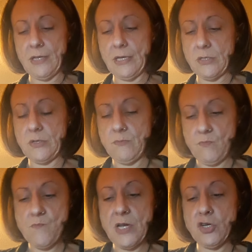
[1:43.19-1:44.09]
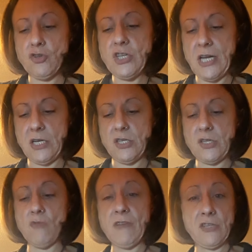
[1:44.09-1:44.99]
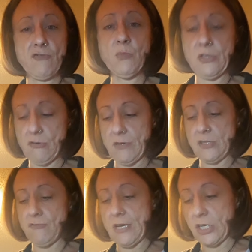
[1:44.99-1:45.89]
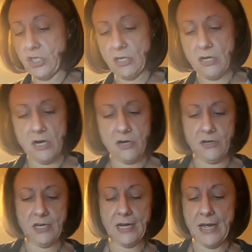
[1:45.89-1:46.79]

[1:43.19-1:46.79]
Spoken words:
That's major change. So with the resurrection card,